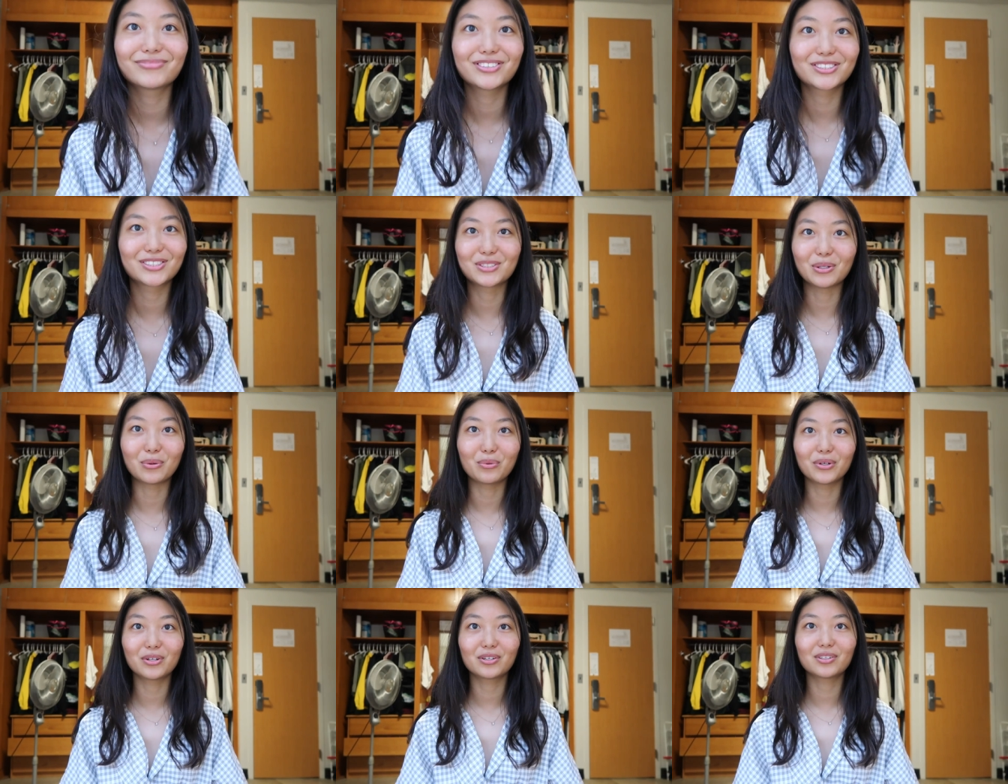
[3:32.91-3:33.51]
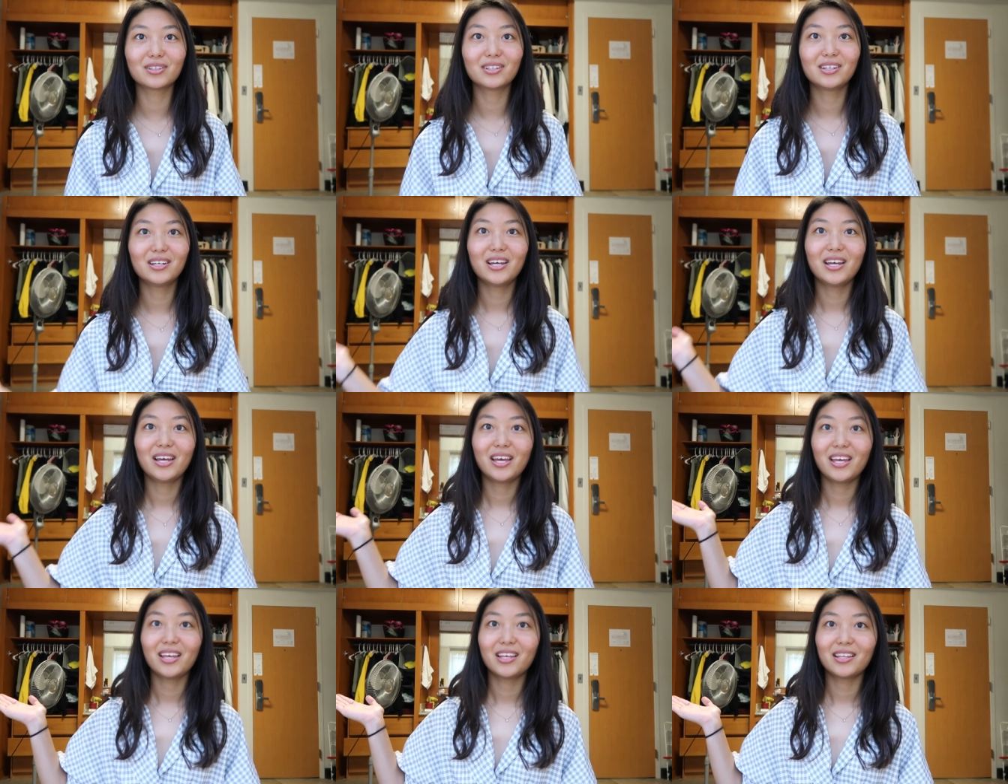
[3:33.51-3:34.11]
so weird
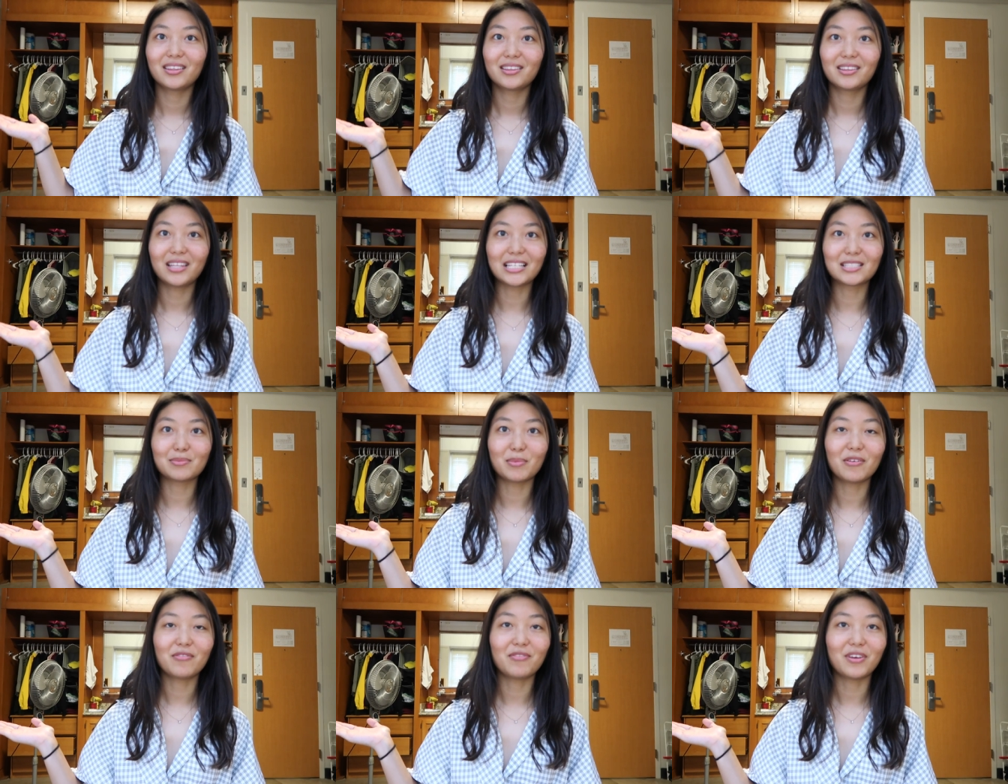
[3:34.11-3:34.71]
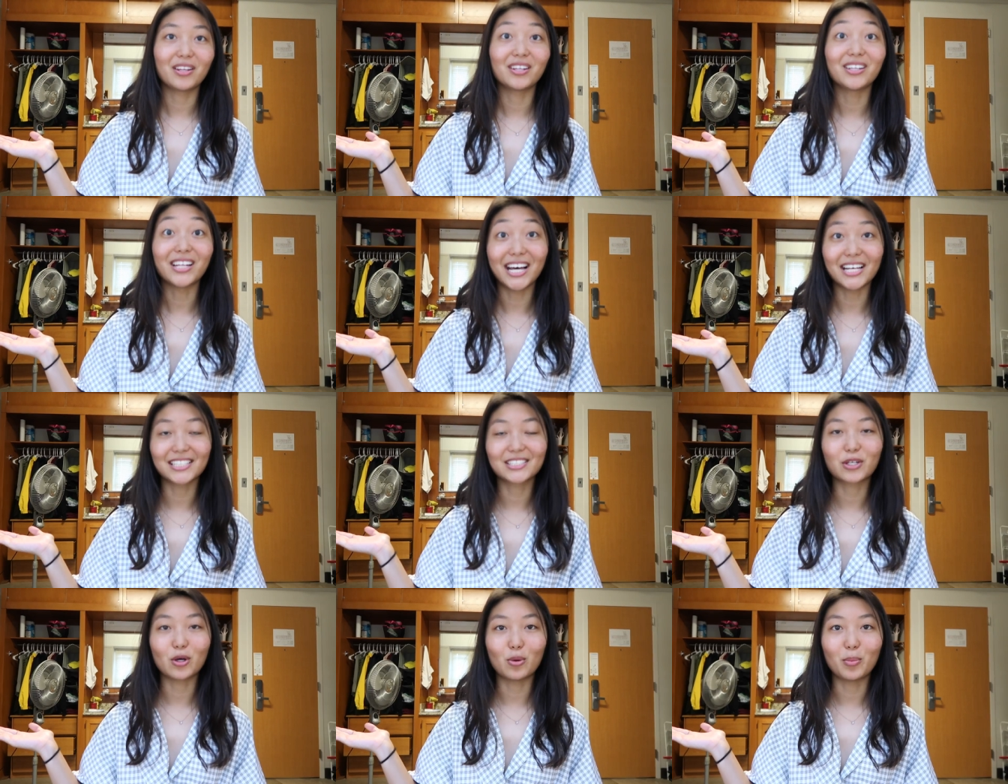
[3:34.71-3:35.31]
that's my fan
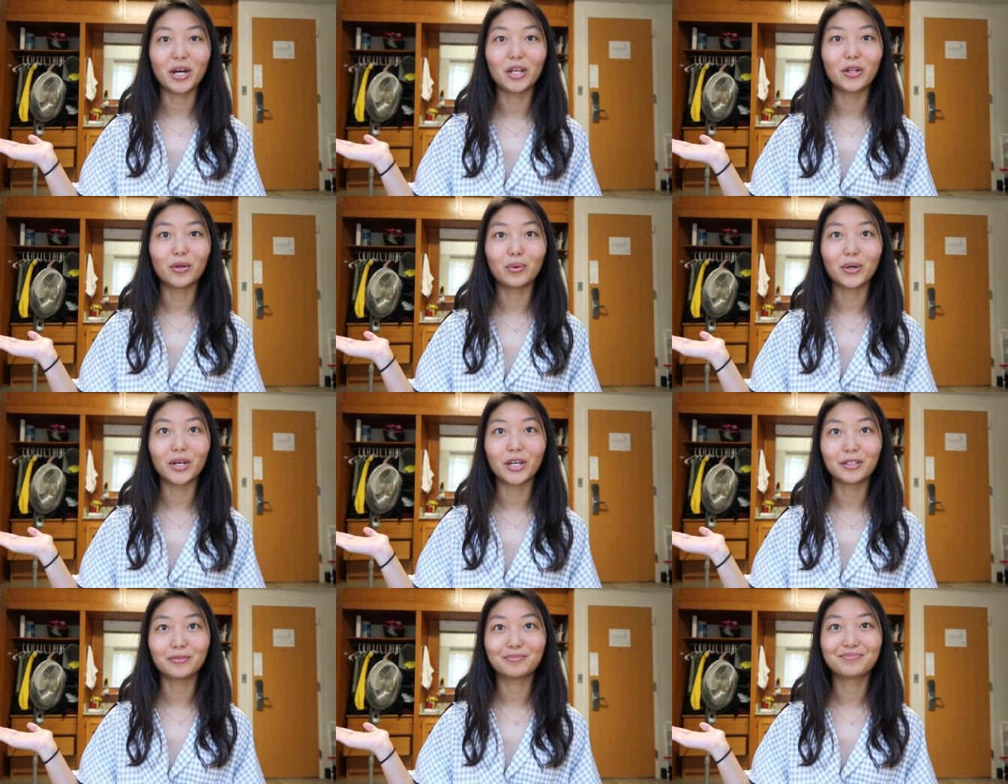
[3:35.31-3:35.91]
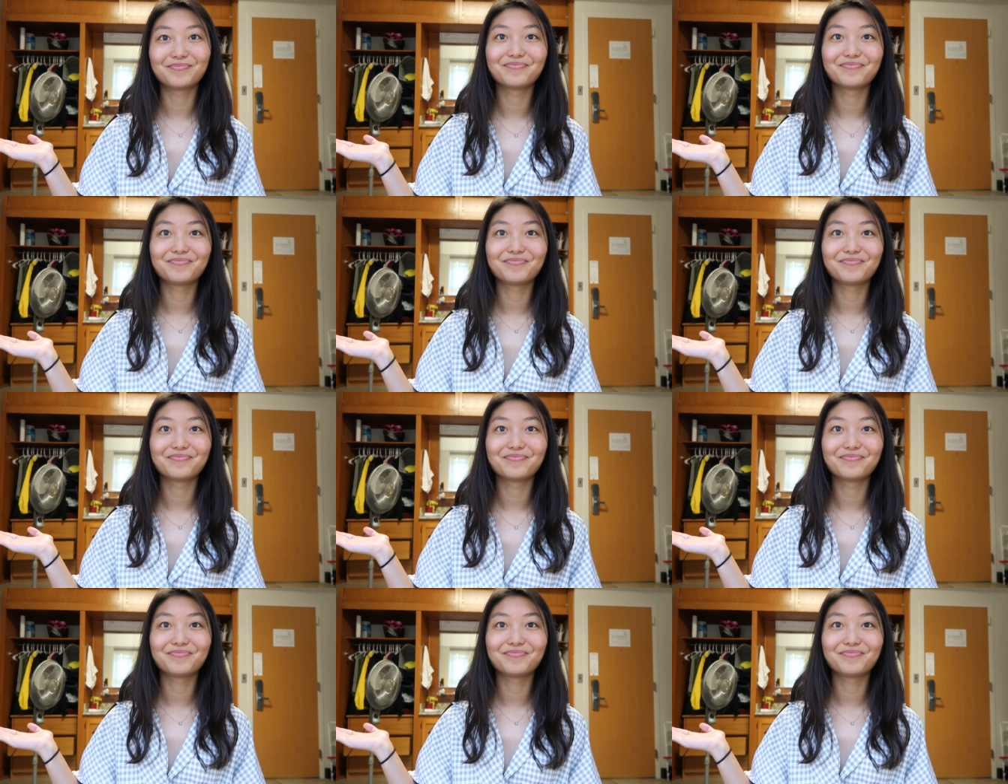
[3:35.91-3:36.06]
Laska by the way